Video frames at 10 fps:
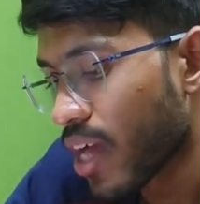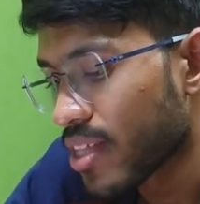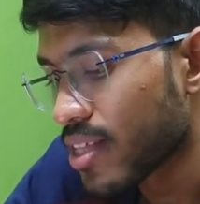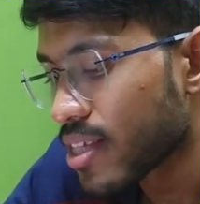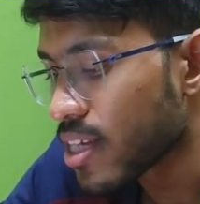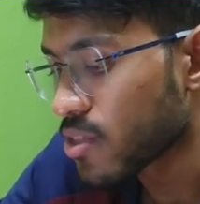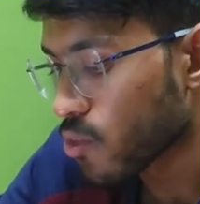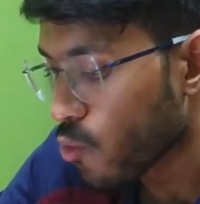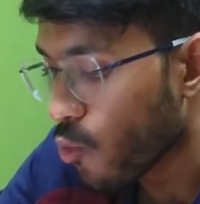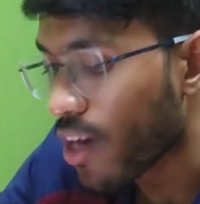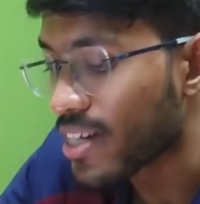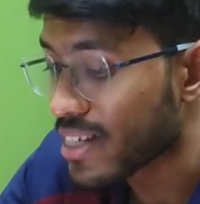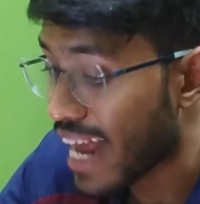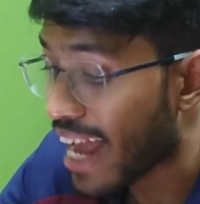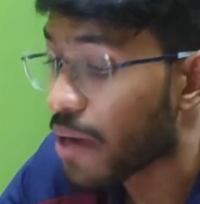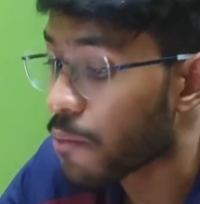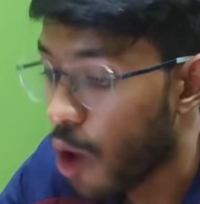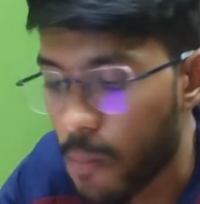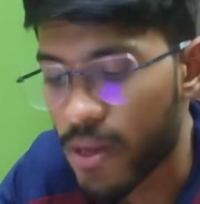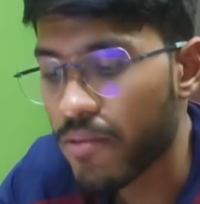This is one tank
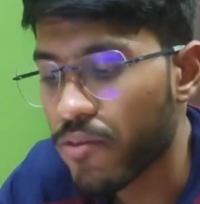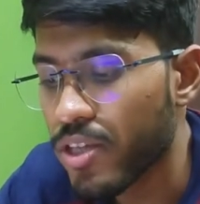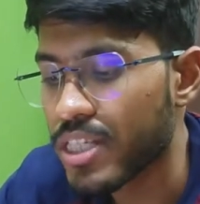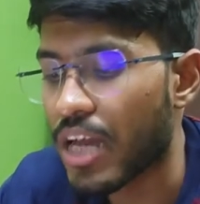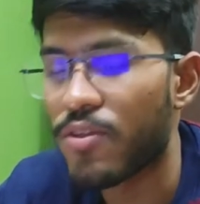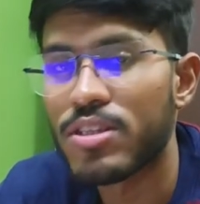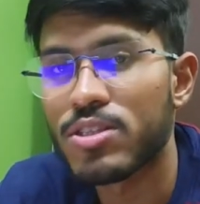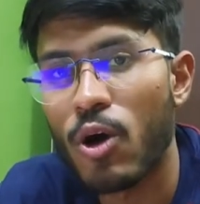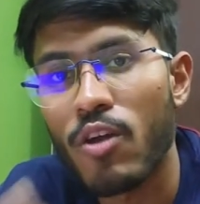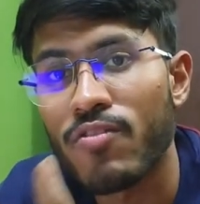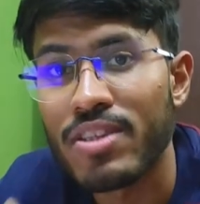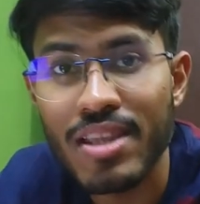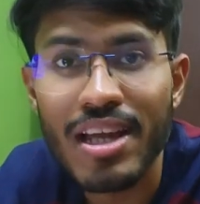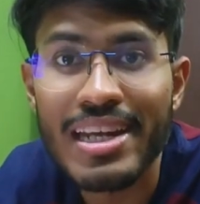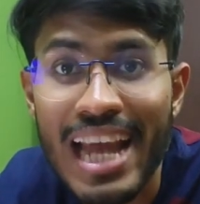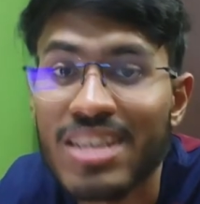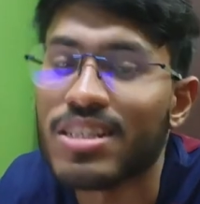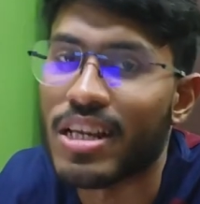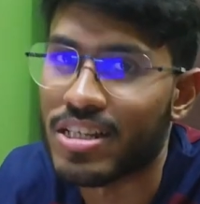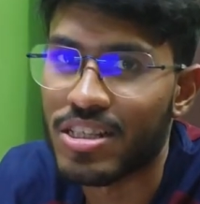problem which I will solve in the next
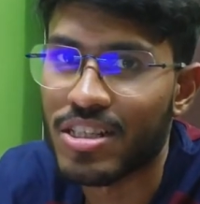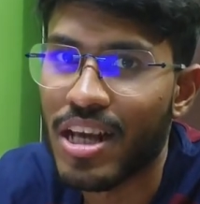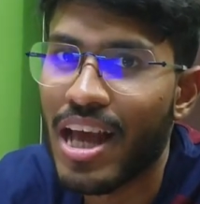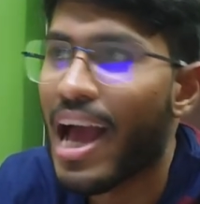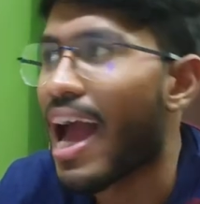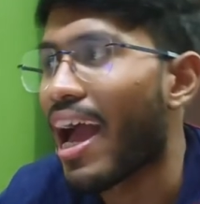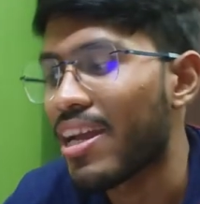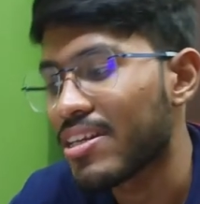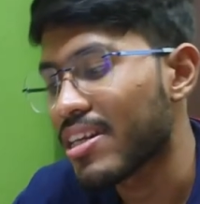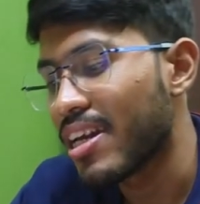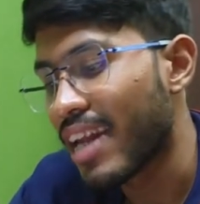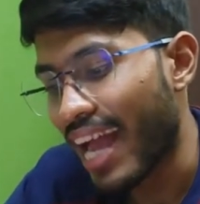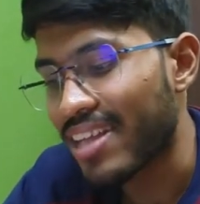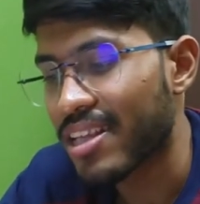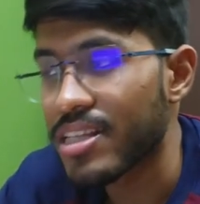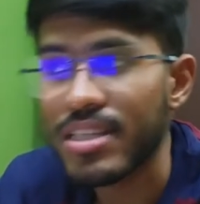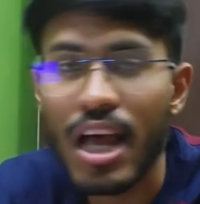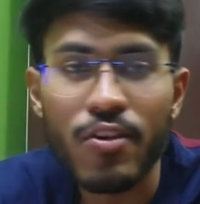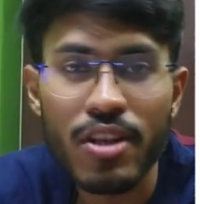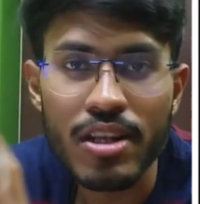lecture, and like this
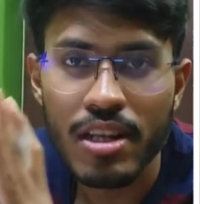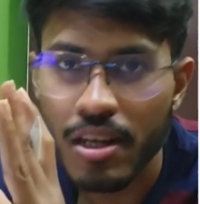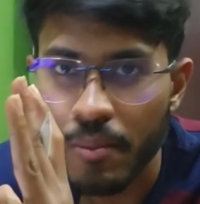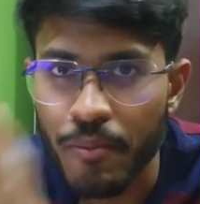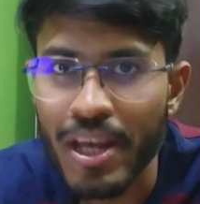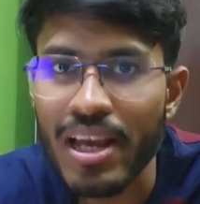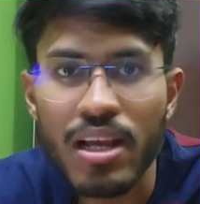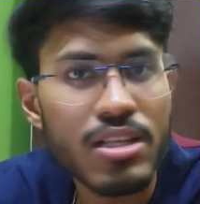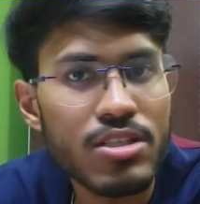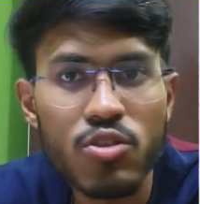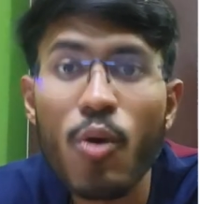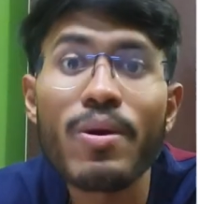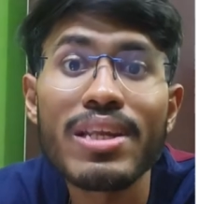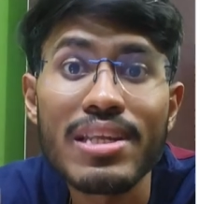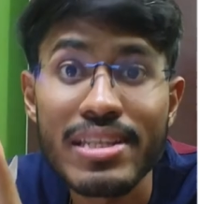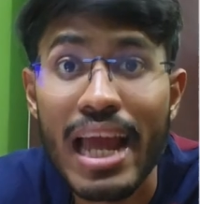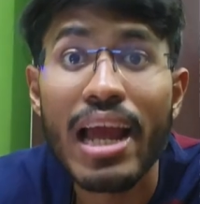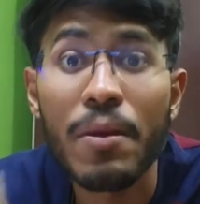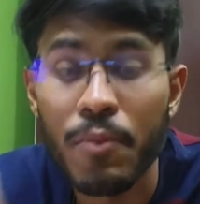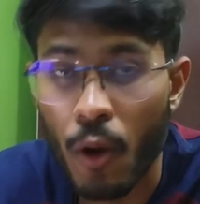I will bring so many
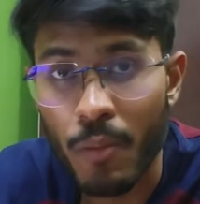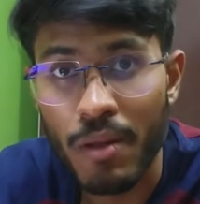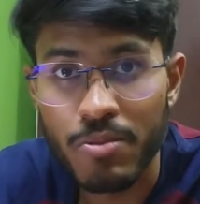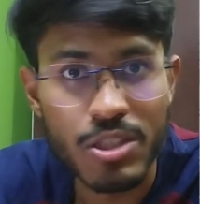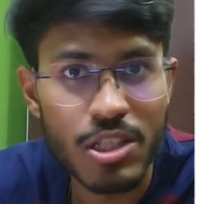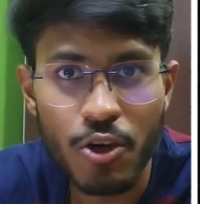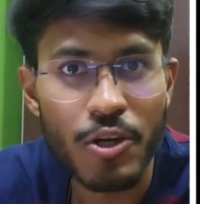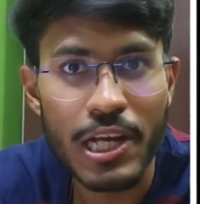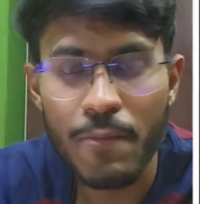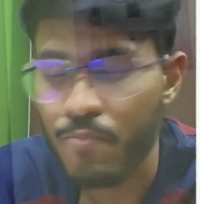tank problems. Okay,